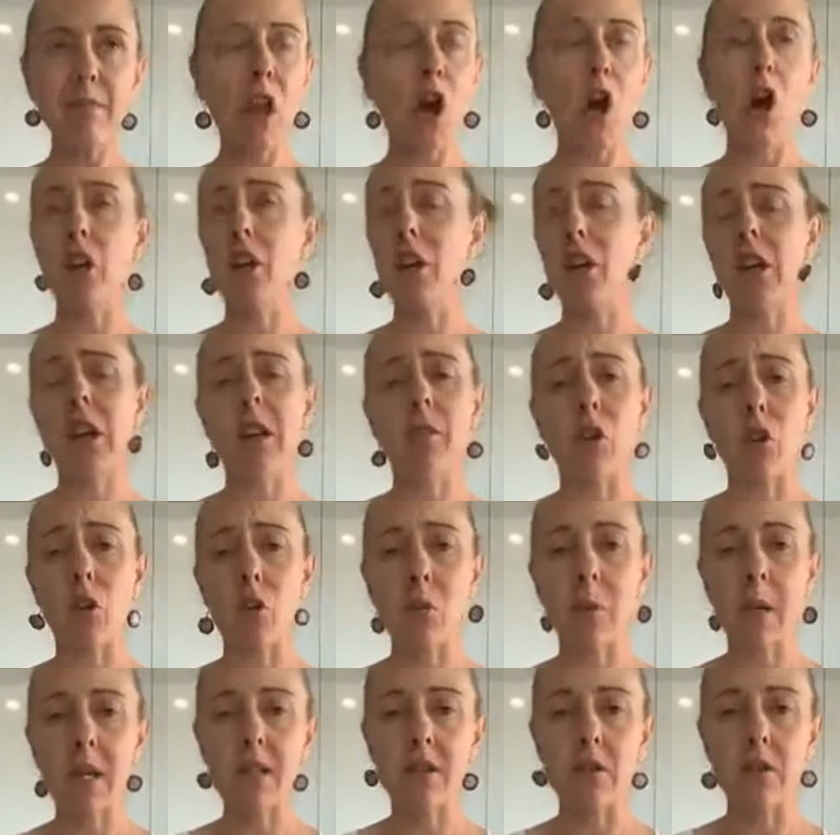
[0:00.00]
I don't even
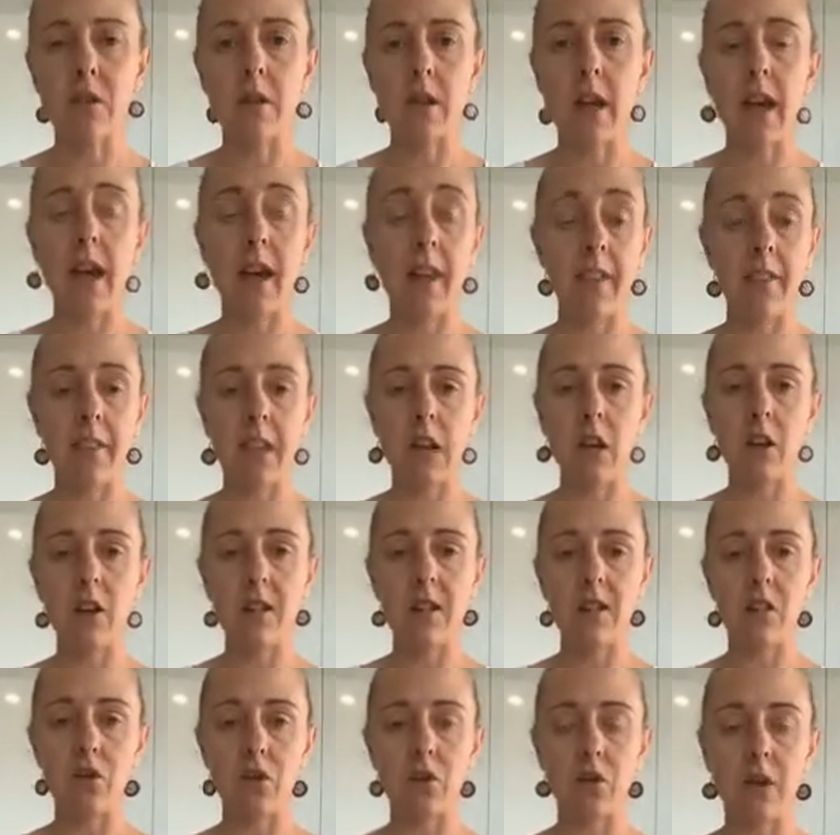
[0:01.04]
always do that, and then I
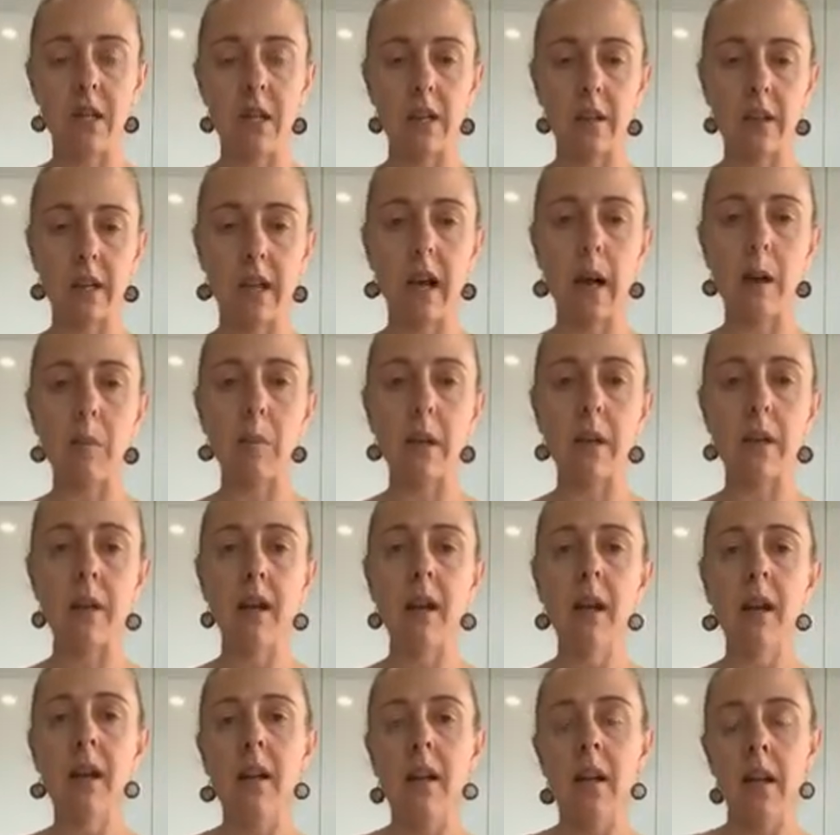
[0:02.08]
store it in the cupboard.
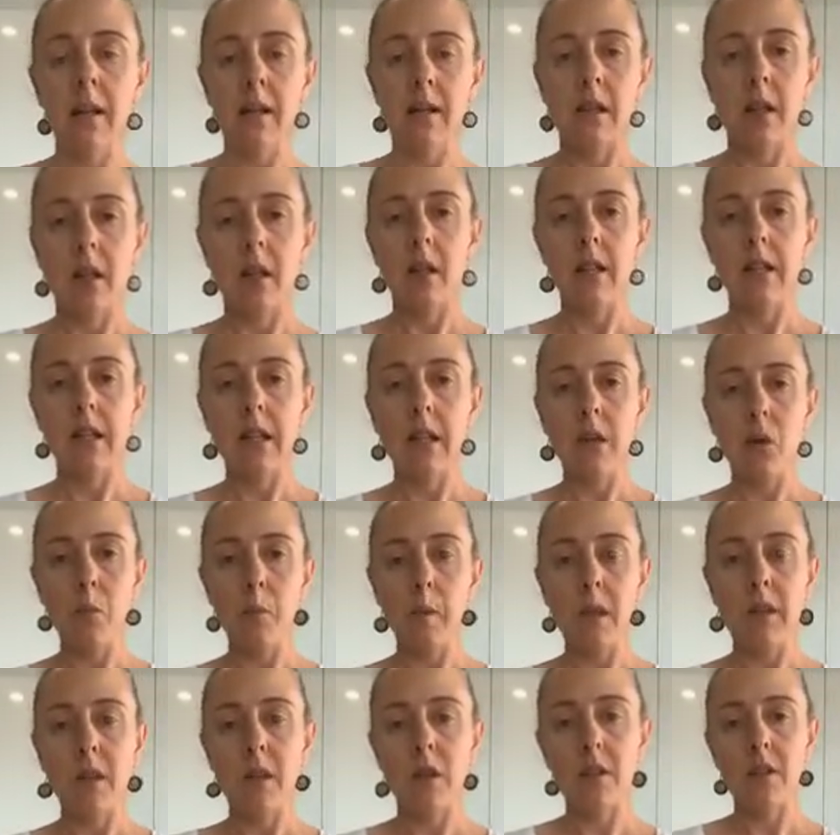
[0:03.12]
So a little
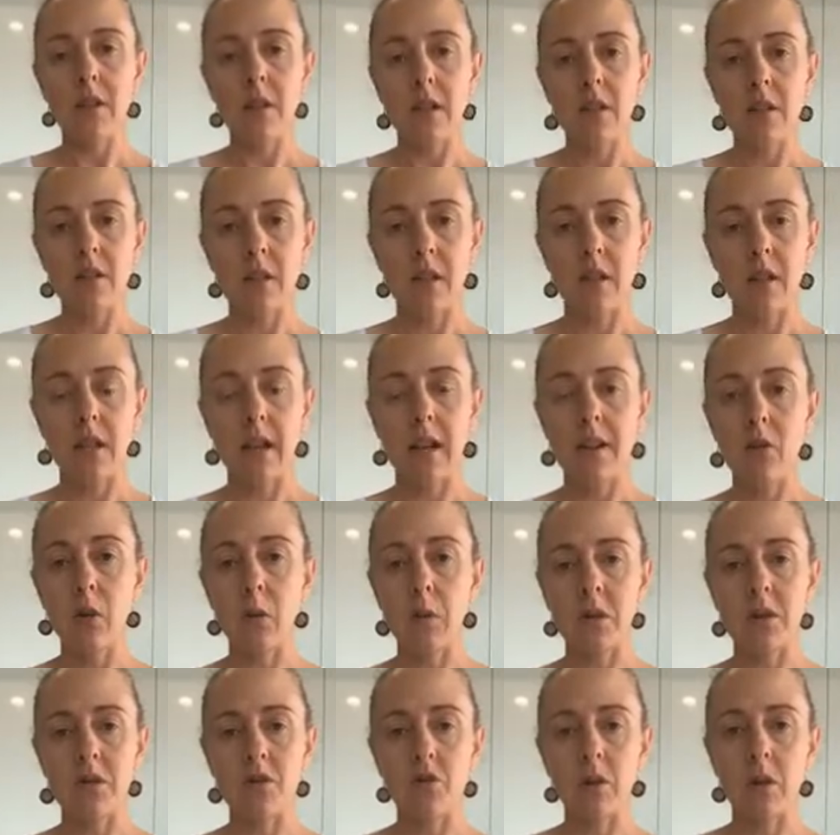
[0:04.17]
bit goes into
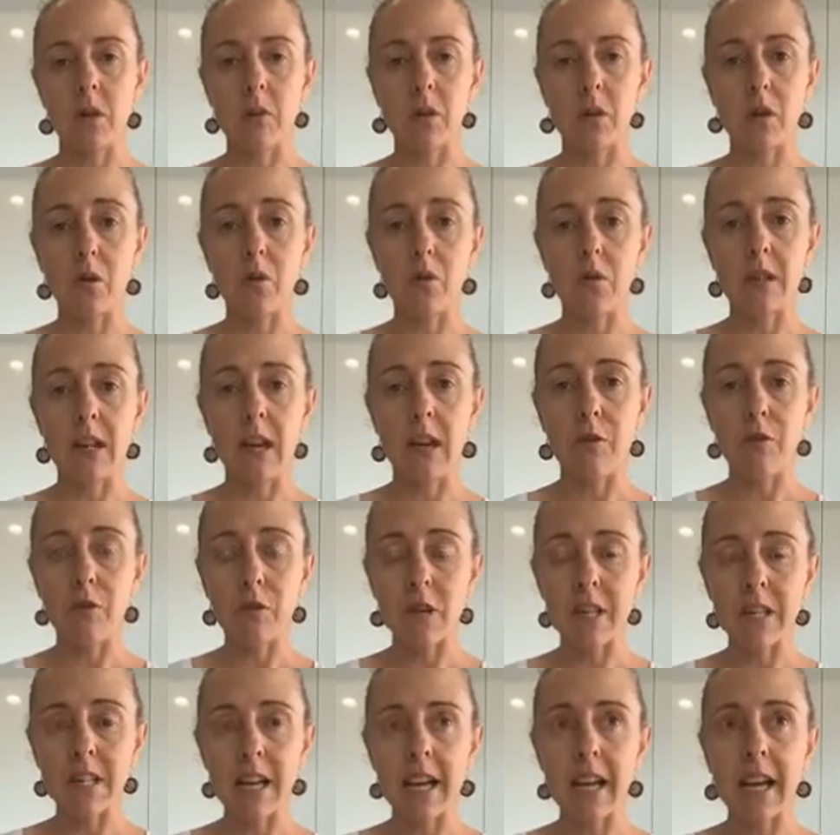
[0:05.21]
everyone's drink bottles
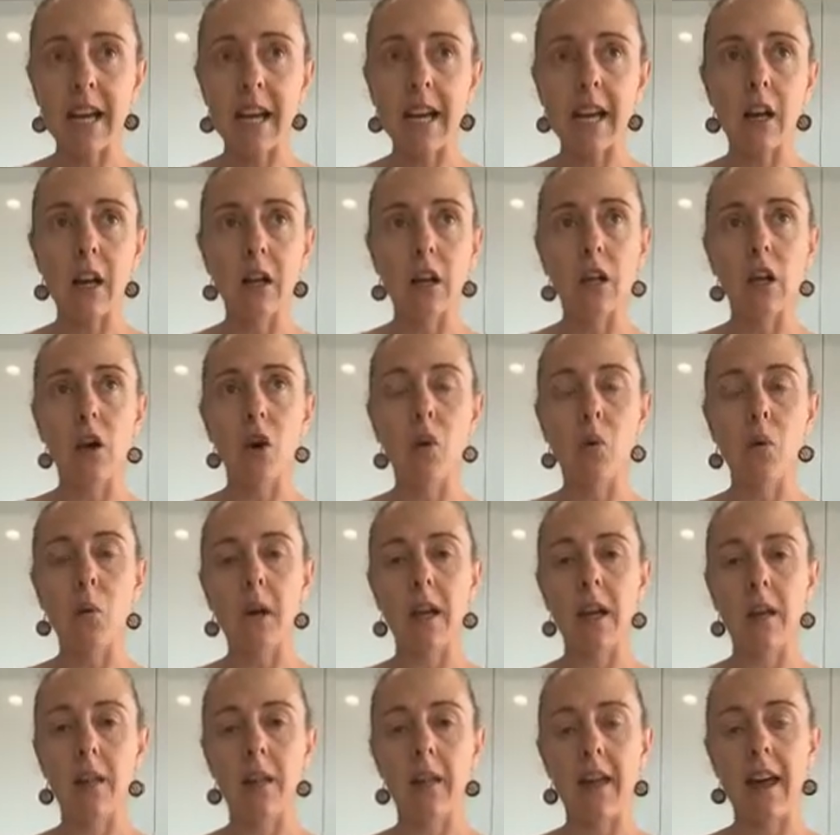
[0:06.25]
every day, along
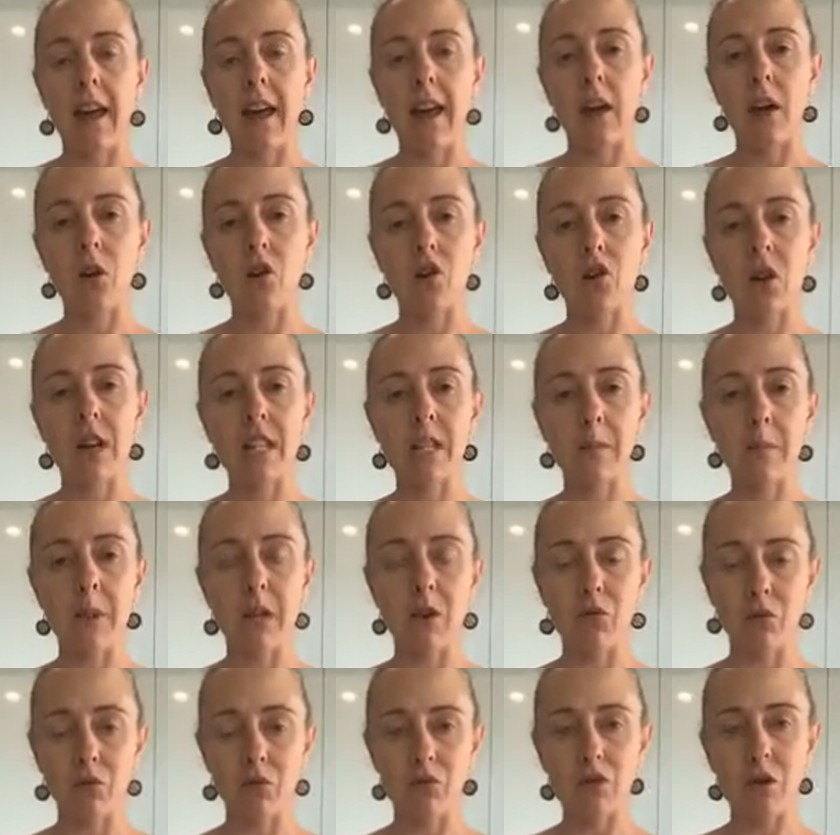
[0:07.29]
with our trace
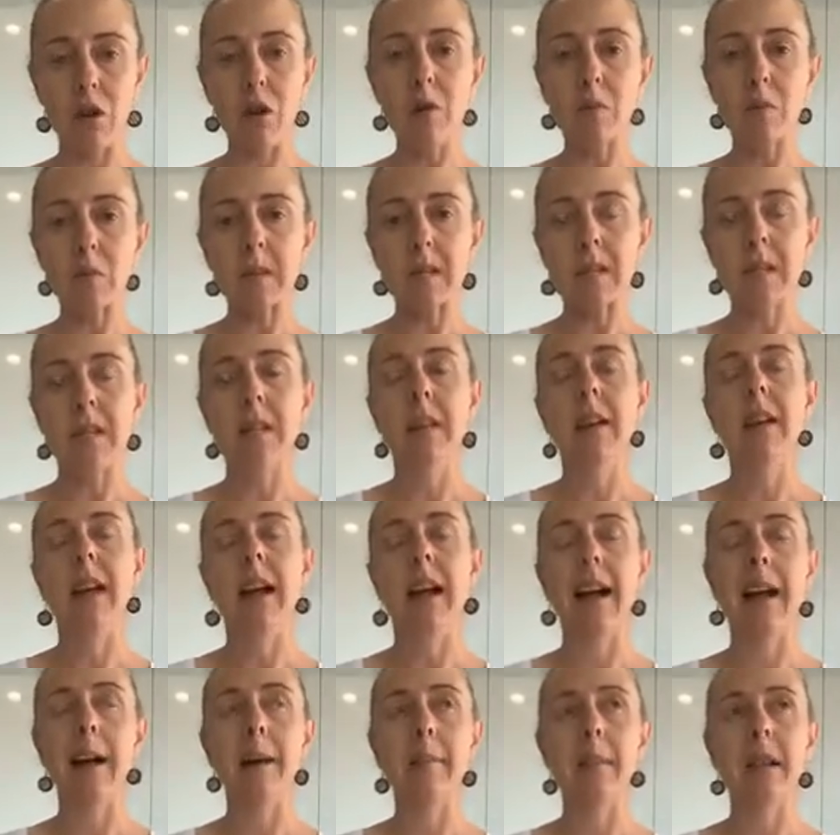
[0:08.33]
mineral drops,
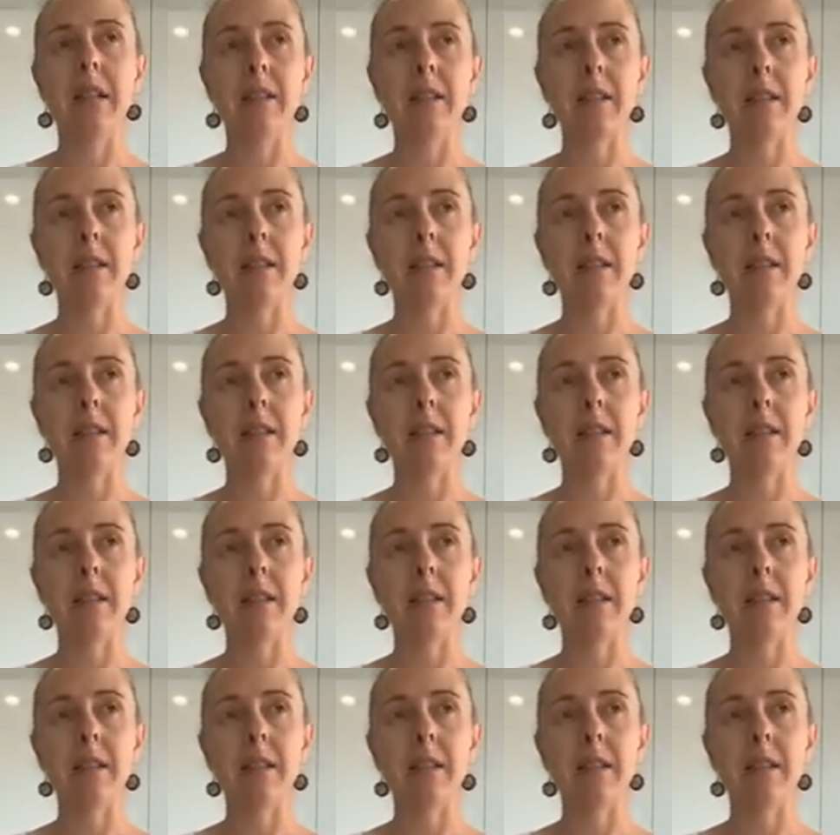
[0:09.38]
and